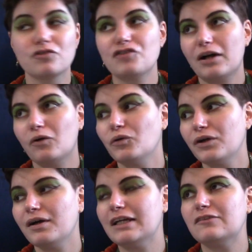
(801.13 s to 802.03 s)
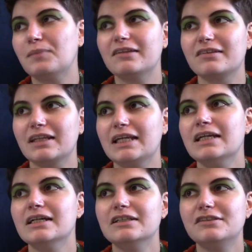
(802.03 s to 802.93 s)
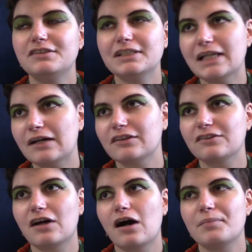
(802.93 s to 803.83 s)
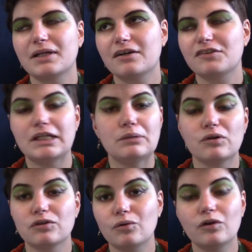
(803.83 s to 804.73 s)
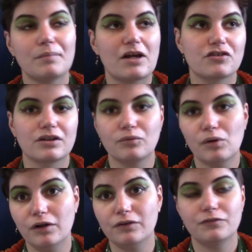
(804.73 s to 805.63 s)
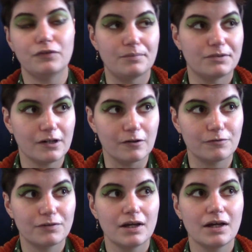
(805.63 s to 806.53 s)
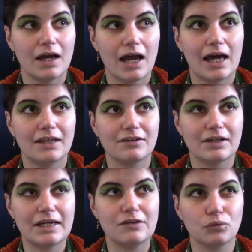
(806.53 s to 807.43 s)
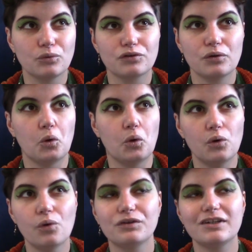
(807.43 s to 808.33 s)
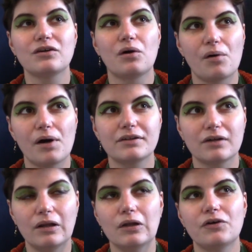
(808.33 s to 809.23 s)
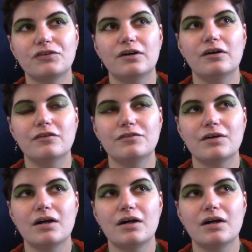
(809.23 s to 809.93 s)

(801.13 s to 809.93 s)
Jack Horner is basically seeking out the star because he wants all the magic in the world for himself, and he's also hoarded quite a lot of